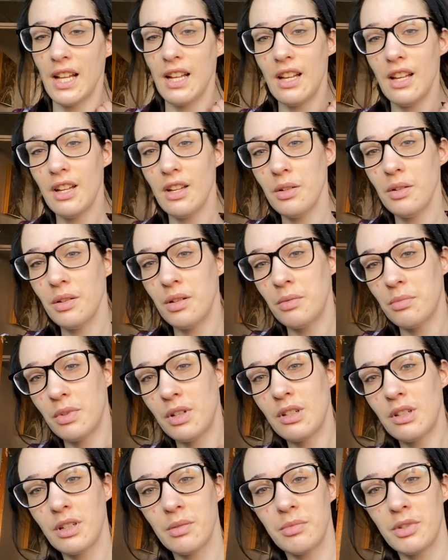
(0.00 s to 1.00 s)
Hello and
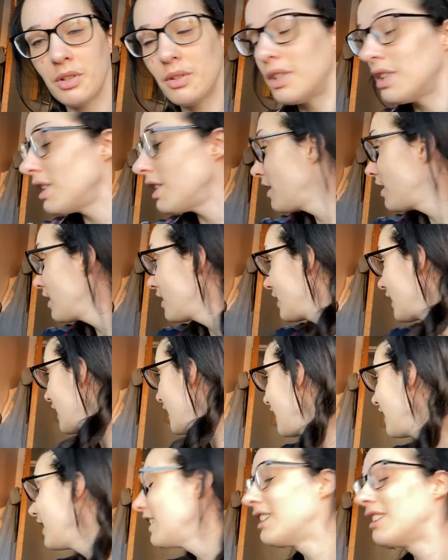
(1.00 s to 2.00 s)
welcome to another
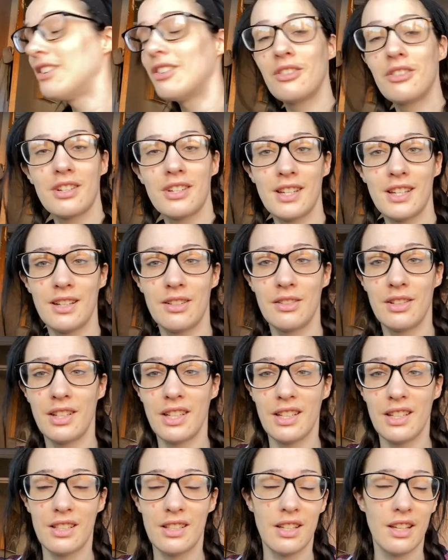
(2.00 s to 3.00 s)
day in lockdown.
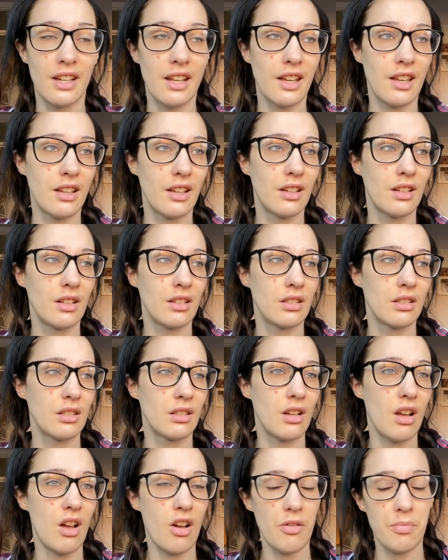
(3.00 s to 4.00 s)
It's like
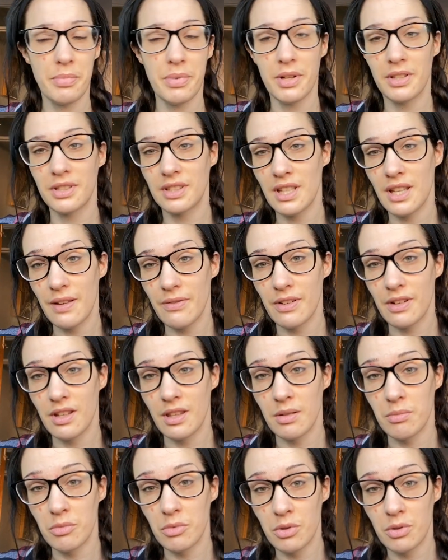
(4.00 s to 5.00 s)
7:30 in
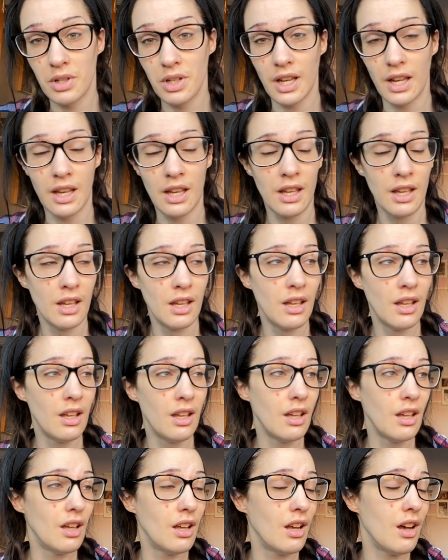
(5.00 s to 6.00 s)
the morning.
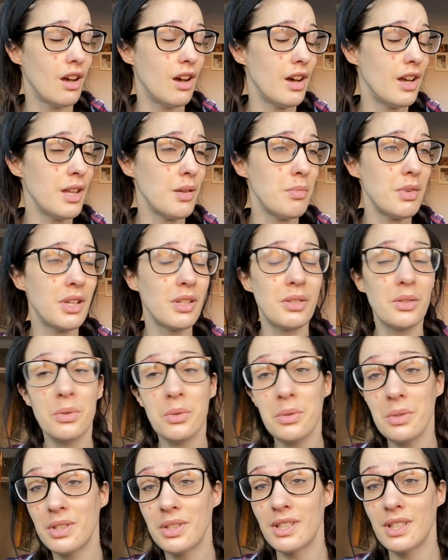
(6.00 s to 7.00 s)
I am
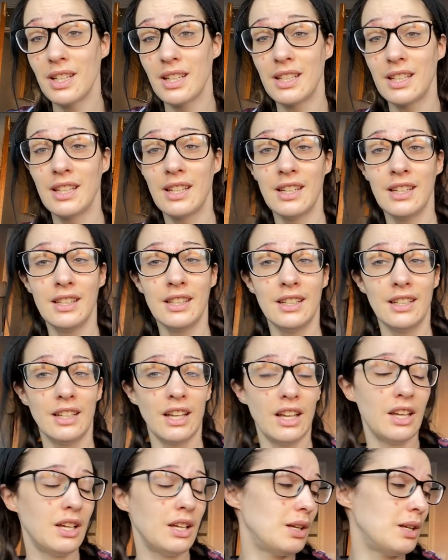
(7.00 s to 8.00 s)
exhausted.
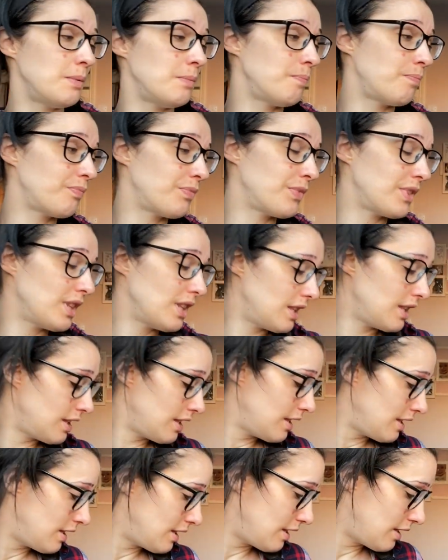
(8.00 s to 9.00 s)

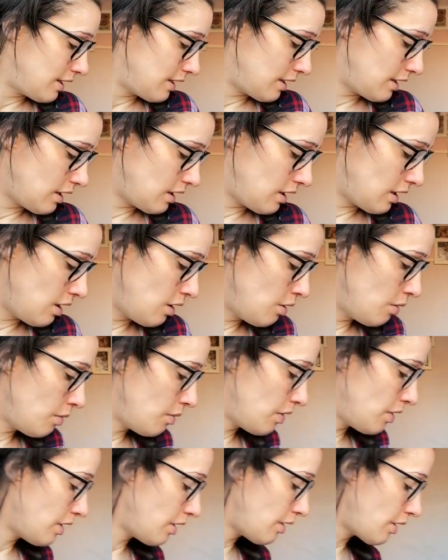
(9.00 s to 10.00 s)
You
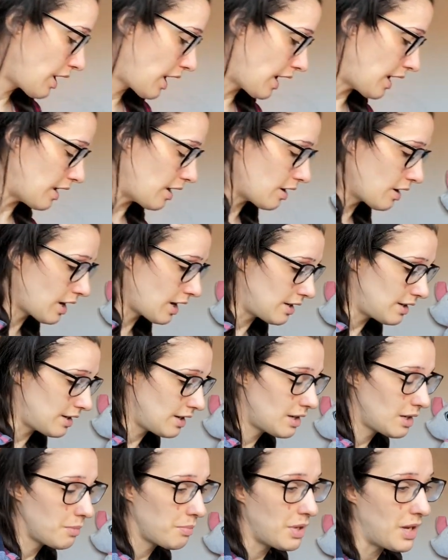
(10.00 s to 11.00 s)
okay? Okay,
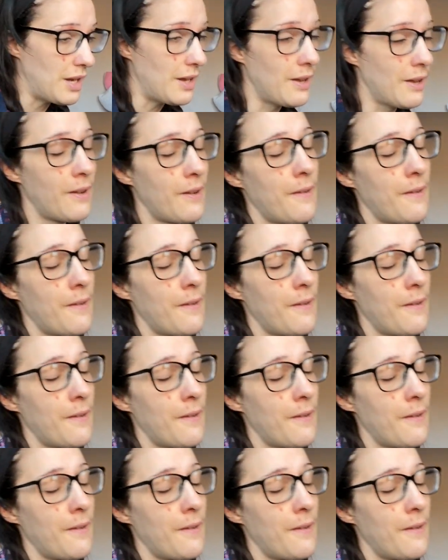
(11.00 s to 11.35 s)
sit up here.